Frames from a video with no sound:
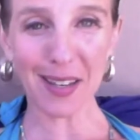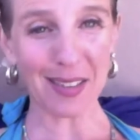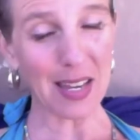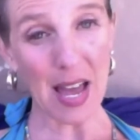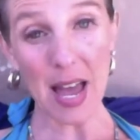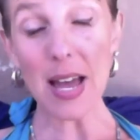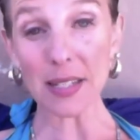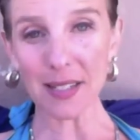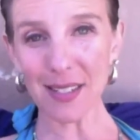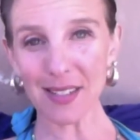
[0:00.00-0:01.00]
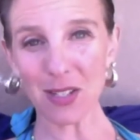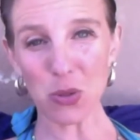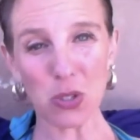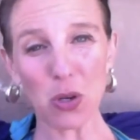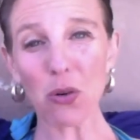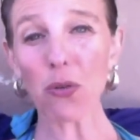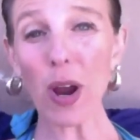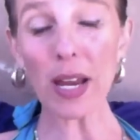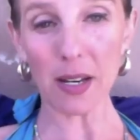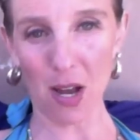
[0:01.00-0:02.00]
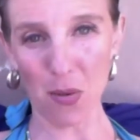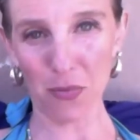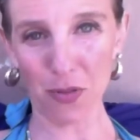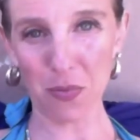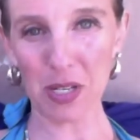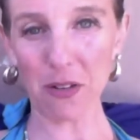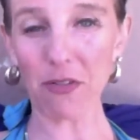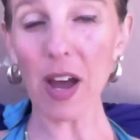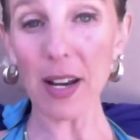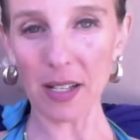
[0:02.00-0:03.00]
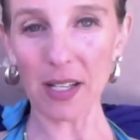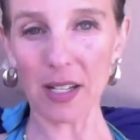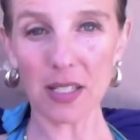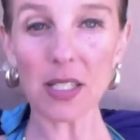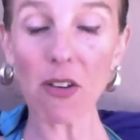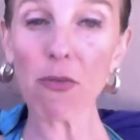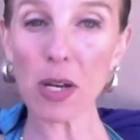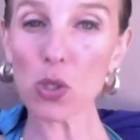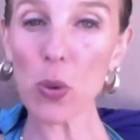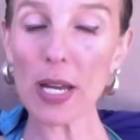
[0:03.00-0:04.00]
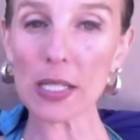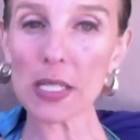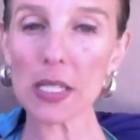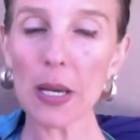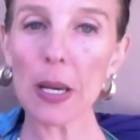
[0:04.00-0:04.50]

in the end, this was a great help for me to finally conceive my twins.